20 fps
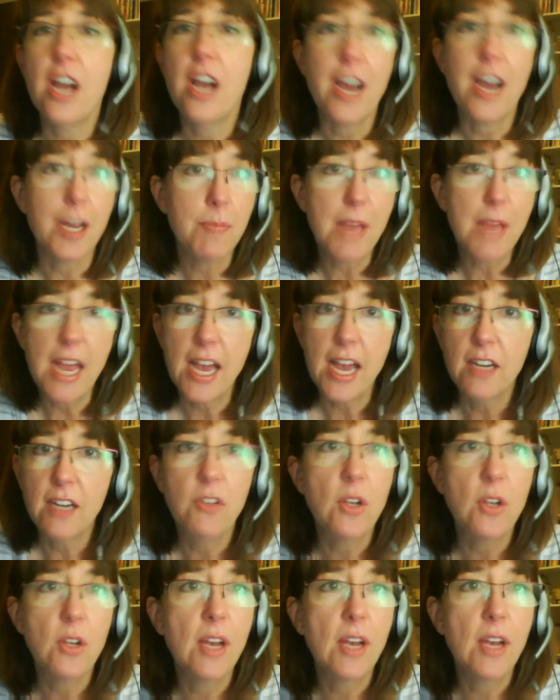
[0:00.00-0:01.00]
iPad if
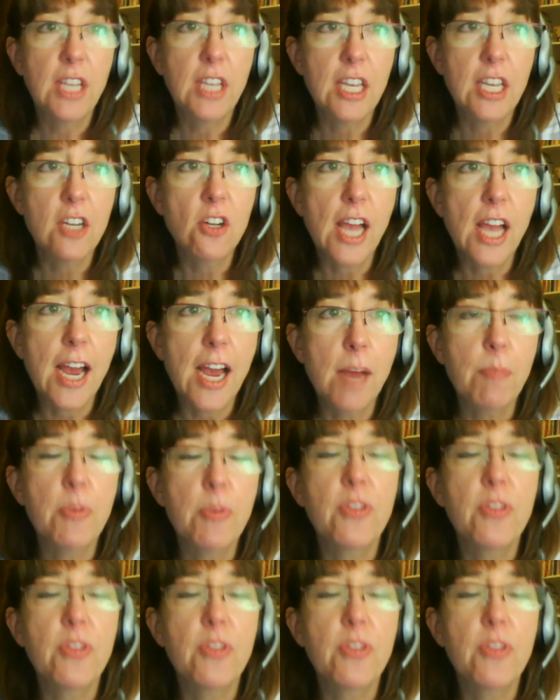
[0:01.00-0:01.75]
you have the Kindle app.